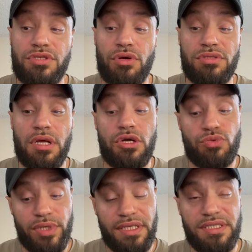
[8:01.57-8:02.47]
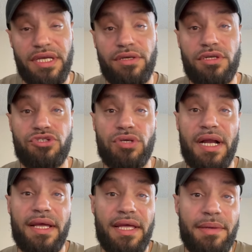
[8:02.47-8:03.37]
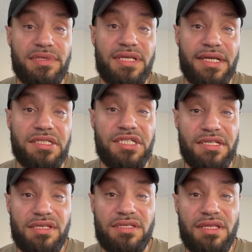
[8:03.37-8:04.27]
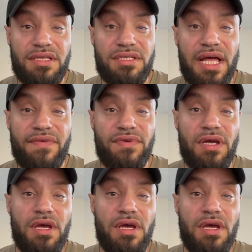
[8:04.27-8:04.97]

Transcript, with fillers: So as long as we continue to try to imitate Jesus in this life,